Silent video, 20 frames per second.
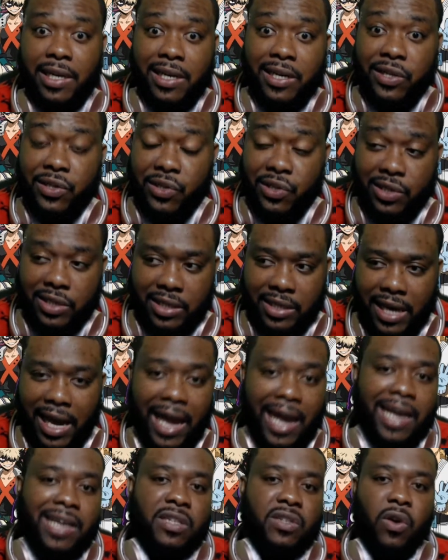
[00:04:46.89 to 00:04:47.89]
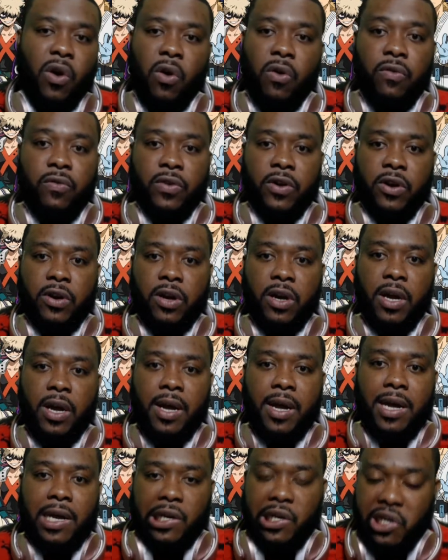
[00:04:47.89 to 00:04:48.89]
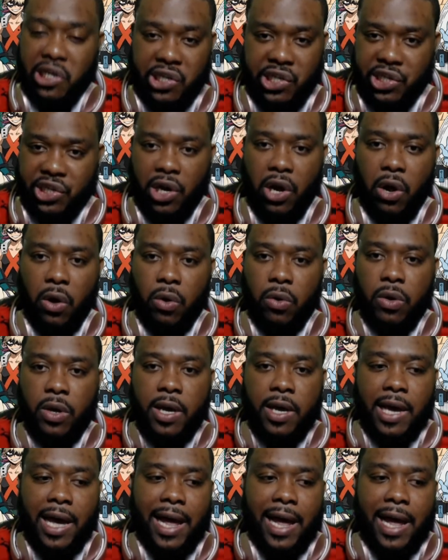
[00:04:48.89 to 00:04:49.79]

he takes over the show.